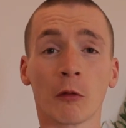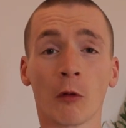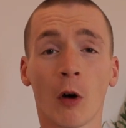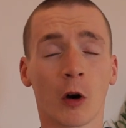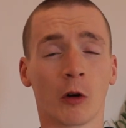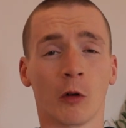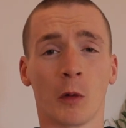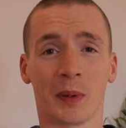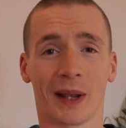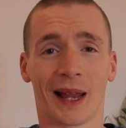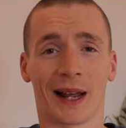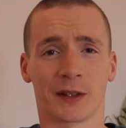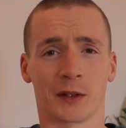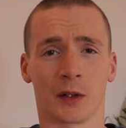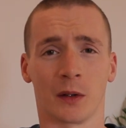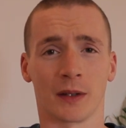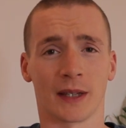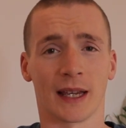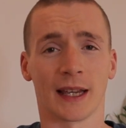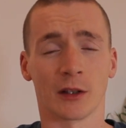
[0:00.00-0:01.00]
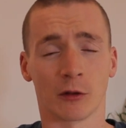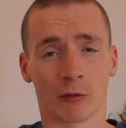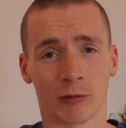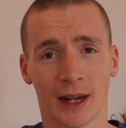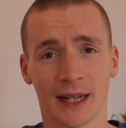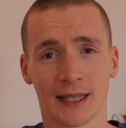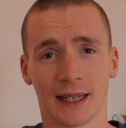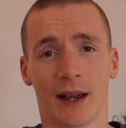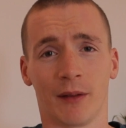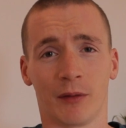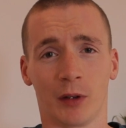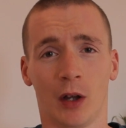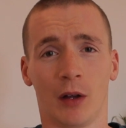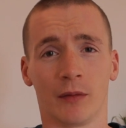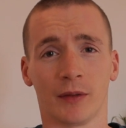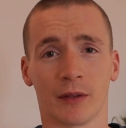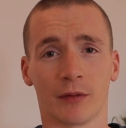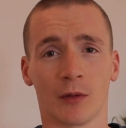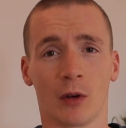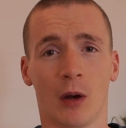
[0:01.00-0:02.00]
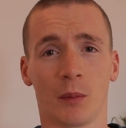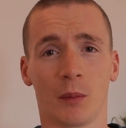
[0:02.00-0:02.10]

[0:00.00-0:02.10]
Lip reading: Rockerable axles, it's great to have a lot of different